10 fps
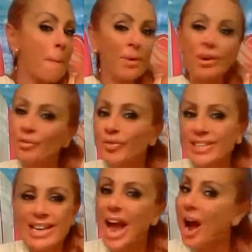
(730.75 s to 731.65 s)

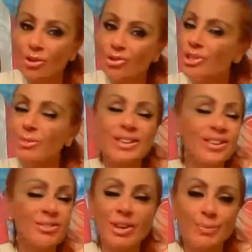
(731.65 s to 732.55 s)
perfect house. But you
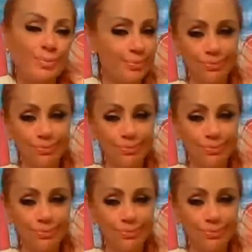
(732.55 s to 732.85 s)
know what?